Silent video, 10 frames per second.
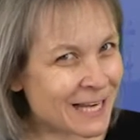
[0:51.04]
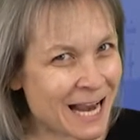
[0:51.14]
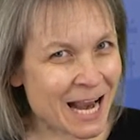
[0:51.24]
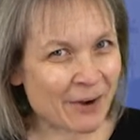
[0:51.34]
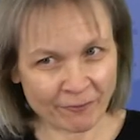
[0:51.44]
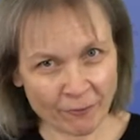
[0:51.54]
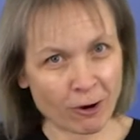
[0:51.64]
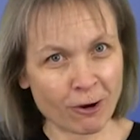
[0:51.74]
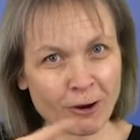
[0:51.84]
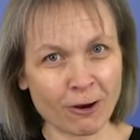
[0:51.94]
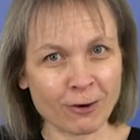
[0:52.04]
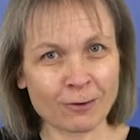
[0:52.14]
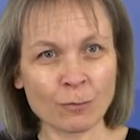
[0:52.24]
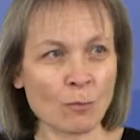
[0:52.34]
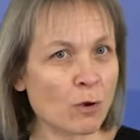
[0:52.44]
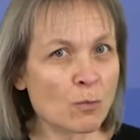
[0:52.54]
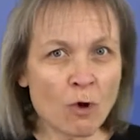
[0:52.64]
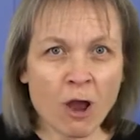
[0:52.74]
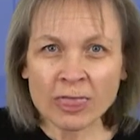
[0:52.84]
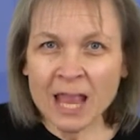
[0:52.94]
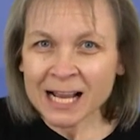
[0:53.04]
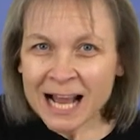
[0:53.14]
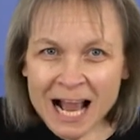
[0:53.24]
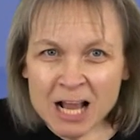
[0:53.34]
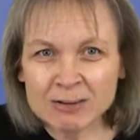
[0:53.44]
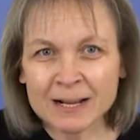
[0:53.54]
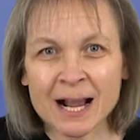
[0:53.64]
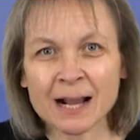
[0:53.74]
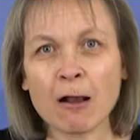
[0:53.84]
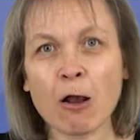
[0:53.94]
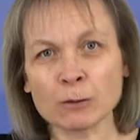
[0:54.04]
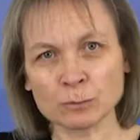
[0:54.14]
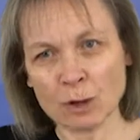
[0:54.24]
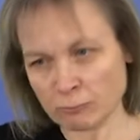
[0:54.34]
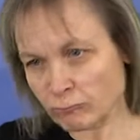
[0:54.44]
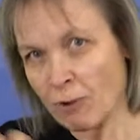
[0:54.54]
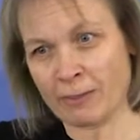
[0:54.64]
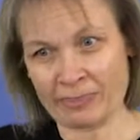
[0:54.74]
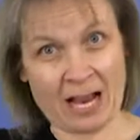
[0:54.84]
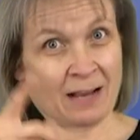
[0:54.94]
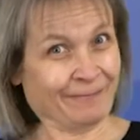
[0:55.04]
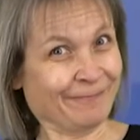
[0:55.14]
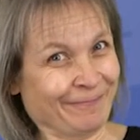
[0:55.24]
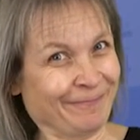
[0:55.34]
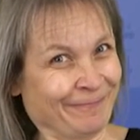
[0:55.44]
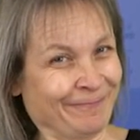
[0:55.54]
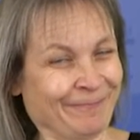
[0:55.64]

This made it safer for people walking in the area and crossing the road at this junction.